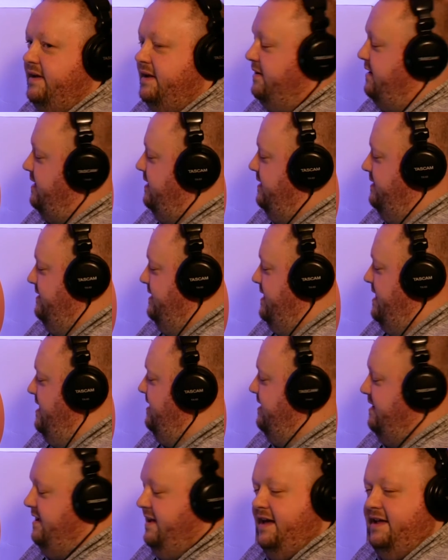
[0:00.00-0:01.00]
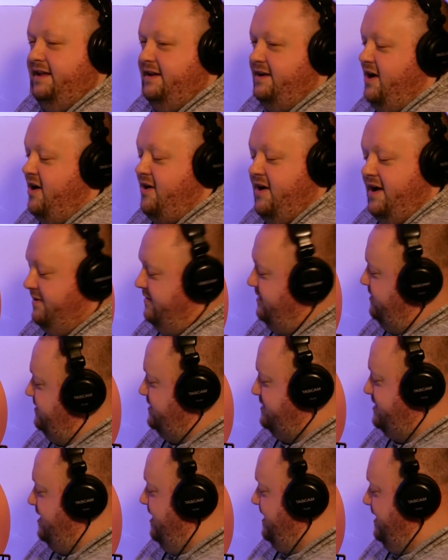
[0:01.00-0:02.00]
I don't, yeah, I, no, I don't know
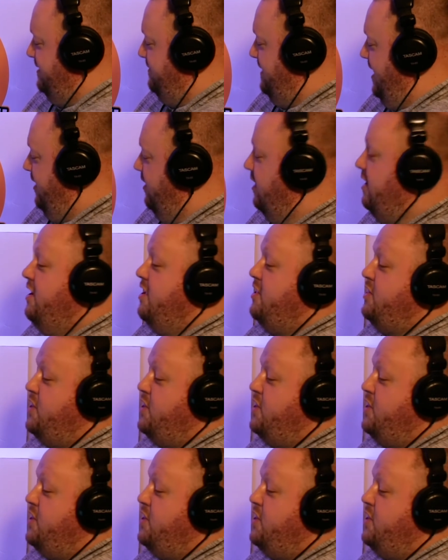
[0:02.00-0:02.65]
what you're talking about.